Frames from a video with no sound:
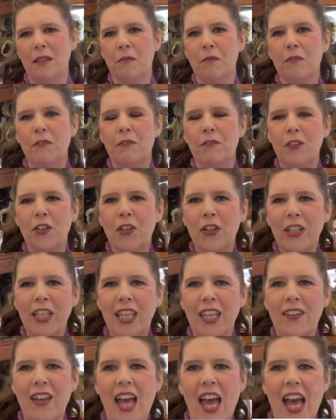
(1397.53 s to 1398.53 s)
them for
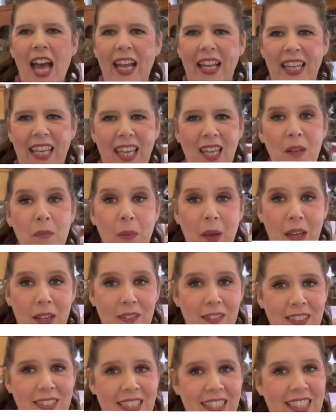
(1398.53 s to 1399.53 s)
you, and keep
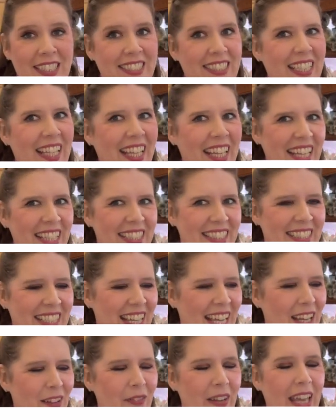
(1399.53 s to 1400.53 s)
posted because, like I
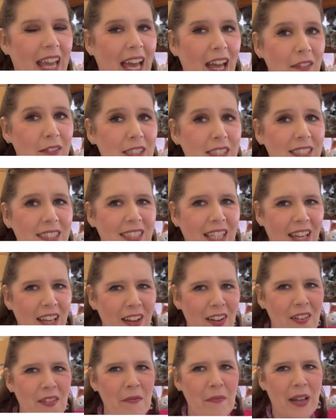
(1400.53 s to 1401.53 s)
say, we have
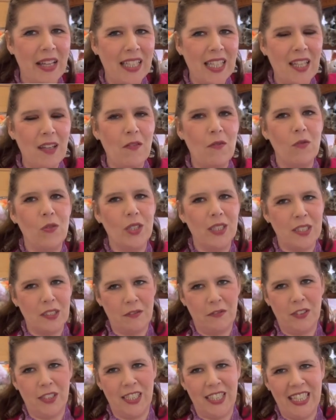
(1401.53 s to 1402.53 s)
so many
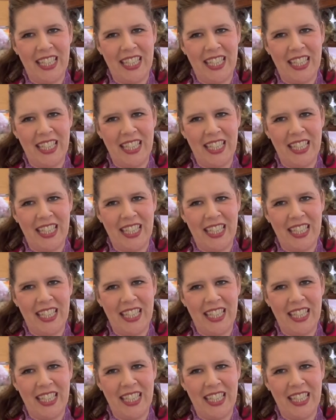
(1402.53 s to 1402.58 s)
wonderful